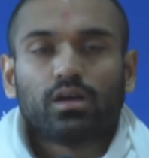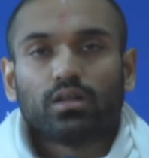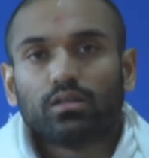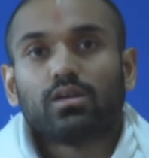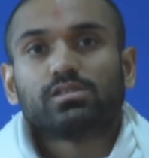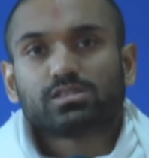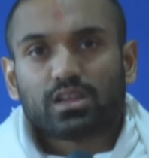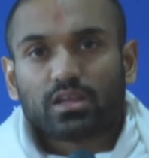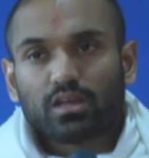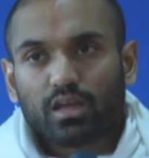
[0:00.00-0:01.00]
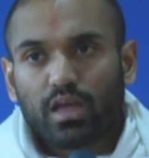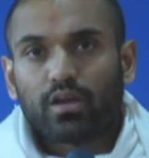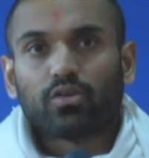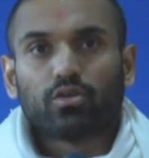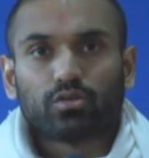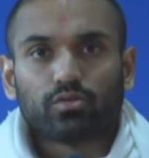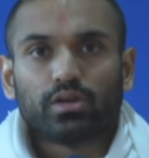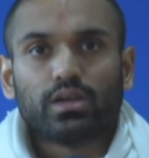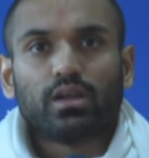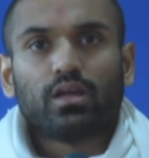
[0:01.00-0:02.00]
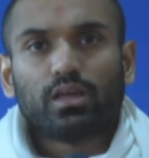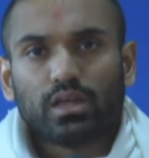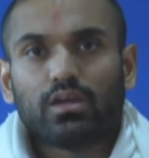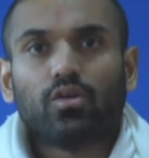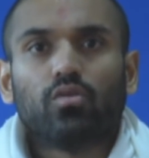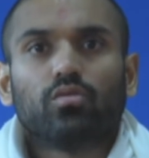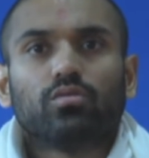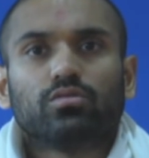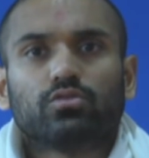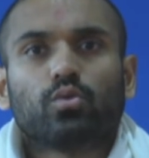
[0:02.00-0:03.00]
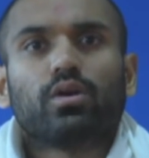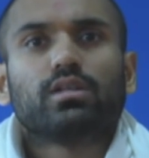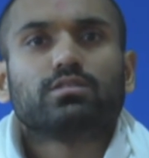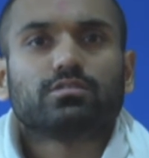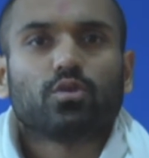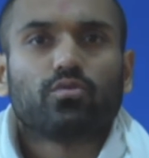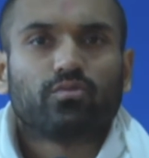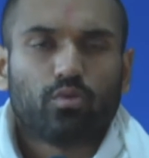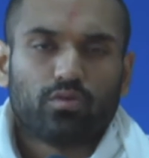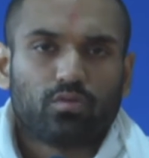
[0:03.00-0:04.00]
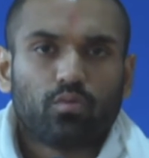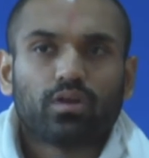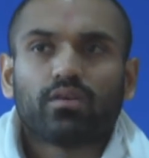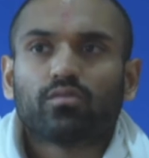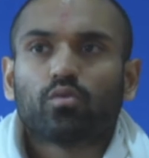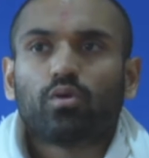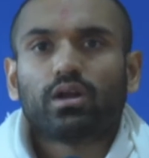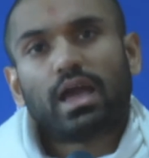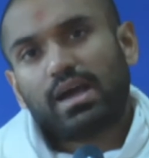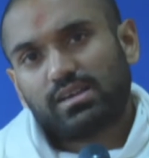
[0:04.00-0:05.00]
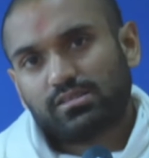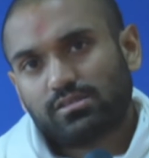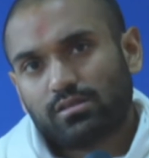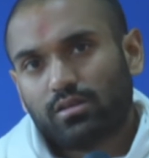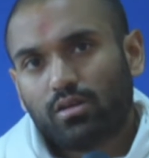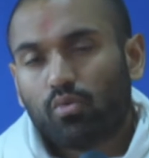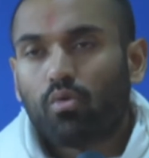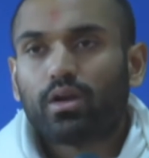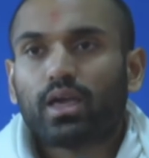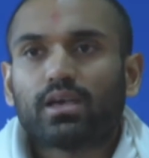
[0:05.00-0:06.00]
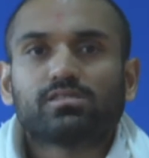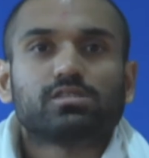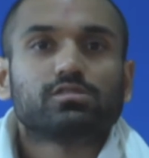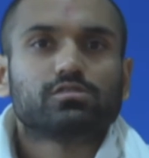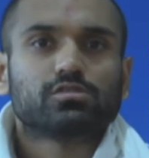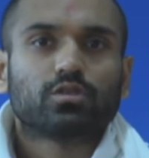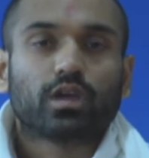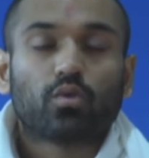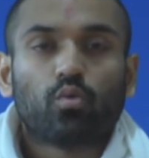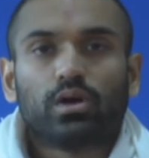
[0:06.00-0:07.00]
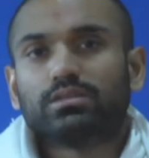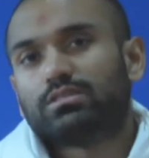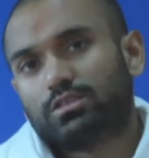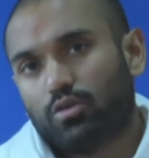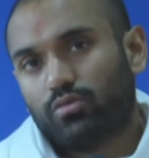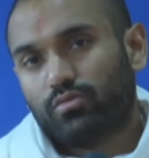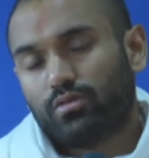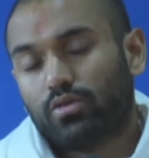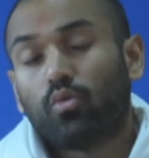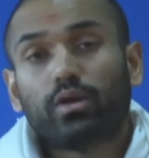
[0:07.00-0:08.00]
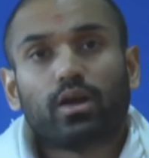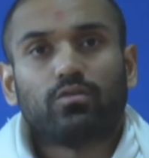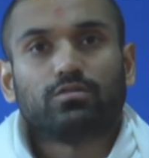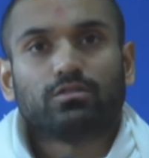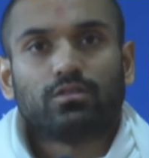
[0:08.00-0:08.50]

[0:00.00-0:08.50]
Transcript: lust, anger, greed, ego, so on and so forth, whatever one has. One has to just look at oneself, no one else.